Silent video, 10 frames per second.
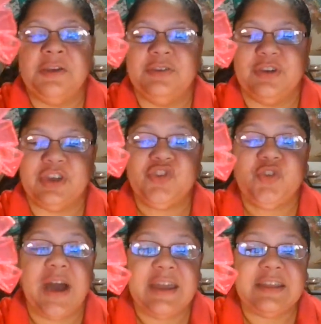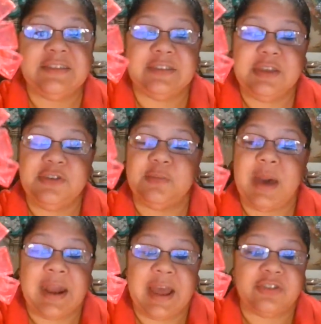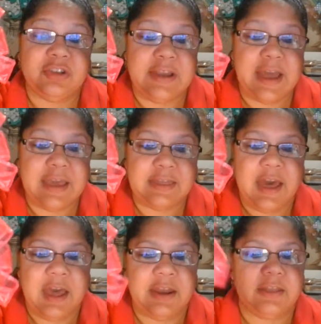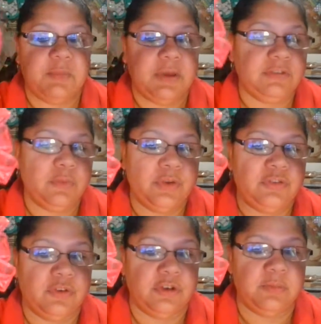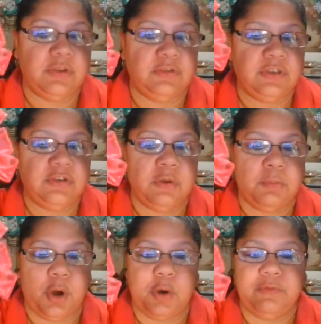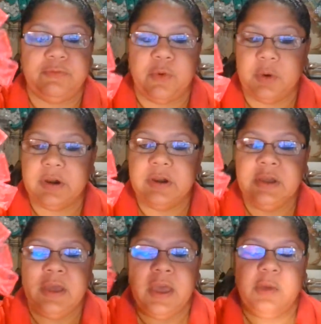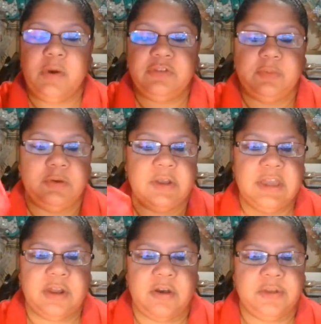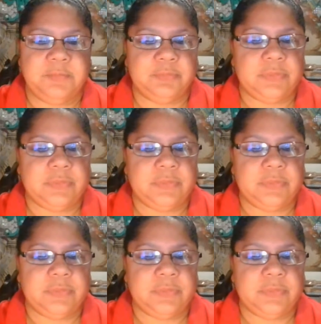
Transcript: You can try it and see. You might actually like that. It depends on what you're going to be using your bow for and what you're putting it on.